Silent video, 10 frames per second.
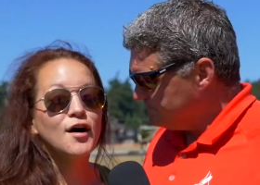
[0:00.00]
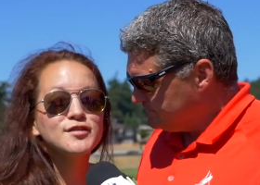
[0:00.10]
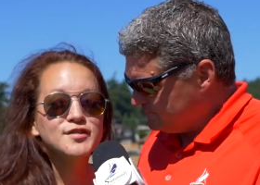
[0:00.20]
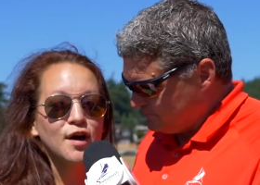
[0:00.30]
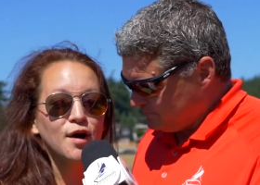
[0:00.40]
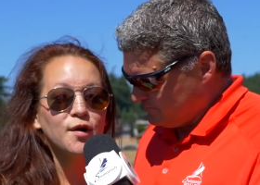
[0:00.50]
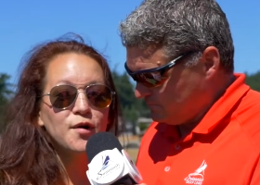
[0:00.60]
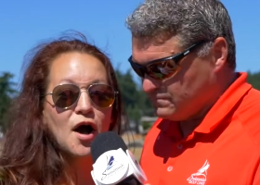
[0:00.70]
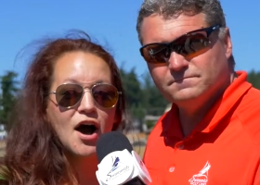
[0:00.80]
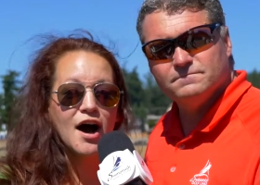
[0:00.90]
Speaker 1: Also
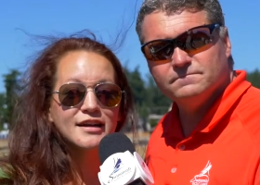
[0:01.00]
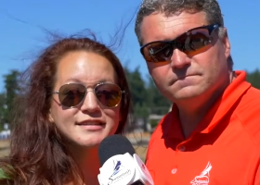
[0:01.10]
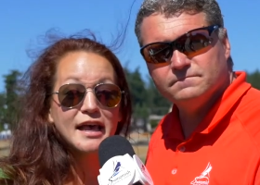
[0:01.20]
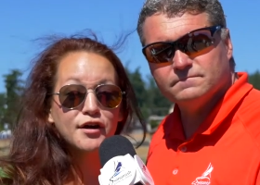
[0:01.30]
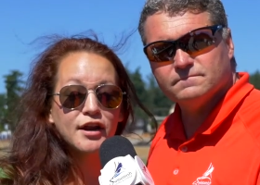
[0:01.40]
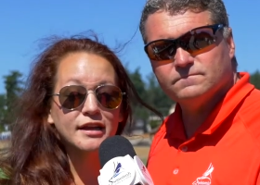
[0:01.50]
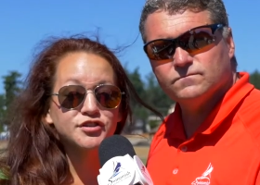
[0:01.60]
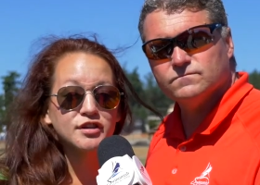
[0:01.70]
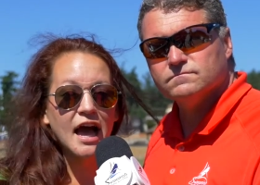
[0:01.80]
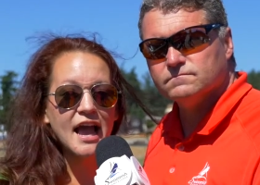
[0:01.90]
on Saturday,
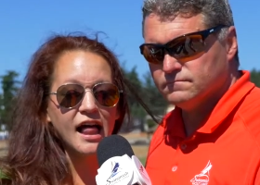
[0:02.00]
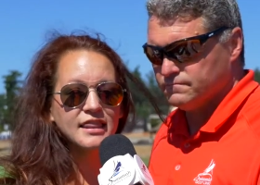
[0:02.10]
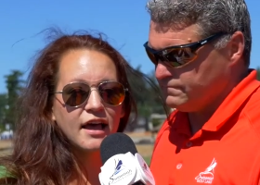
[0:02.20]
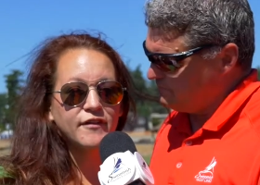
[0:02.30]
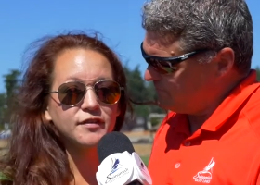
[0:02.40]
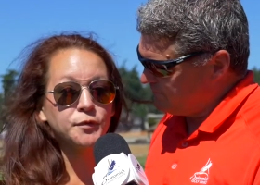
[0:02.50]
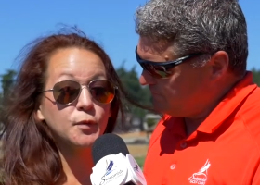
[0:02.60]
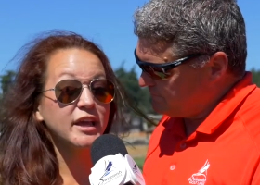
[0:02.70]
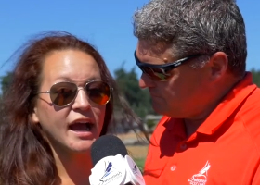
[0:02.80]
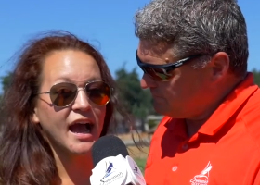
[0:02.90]
July 11th,
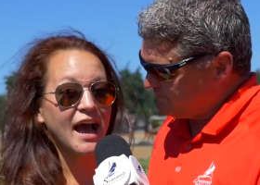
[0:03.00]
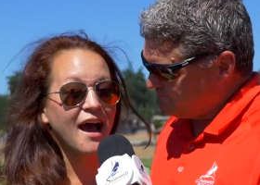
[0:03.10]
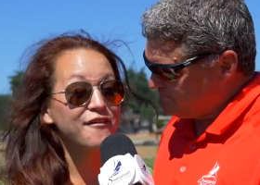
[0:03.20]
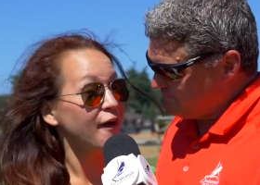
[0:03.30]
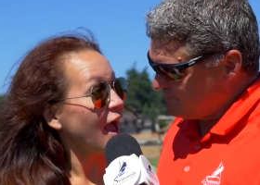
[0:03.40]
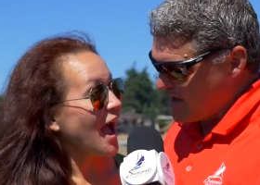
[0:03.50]
we have